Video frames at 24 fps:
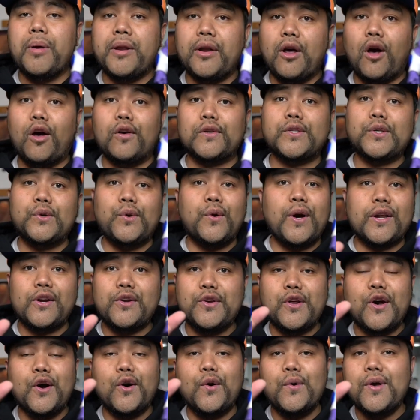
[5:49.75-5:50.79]
And also, I don't
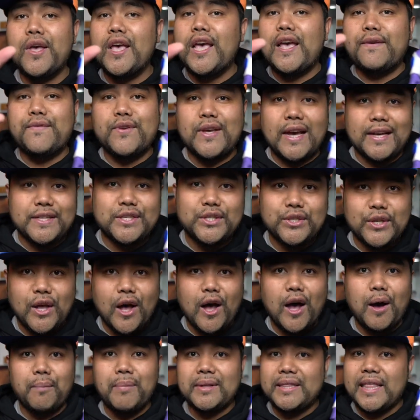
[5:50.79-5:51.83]
know if you guys
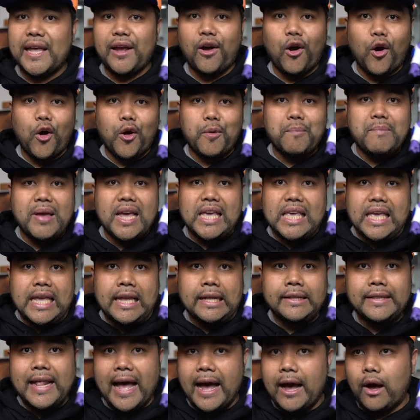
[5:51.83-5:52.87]
saw, but they are
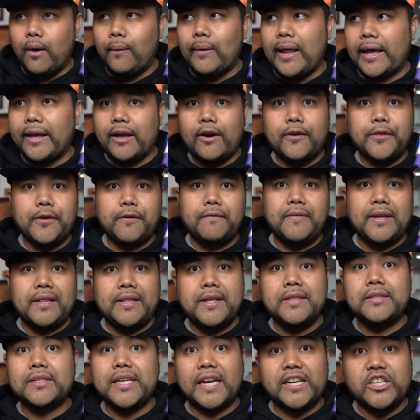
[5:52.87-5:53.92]
making now like other
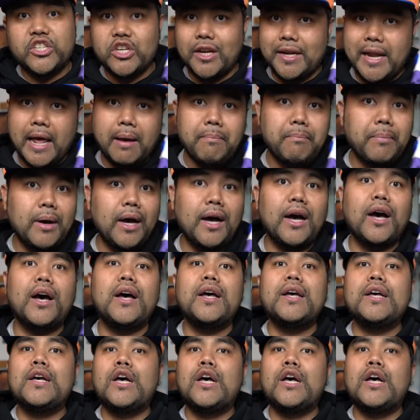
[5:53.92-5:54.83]
villains like Janemba,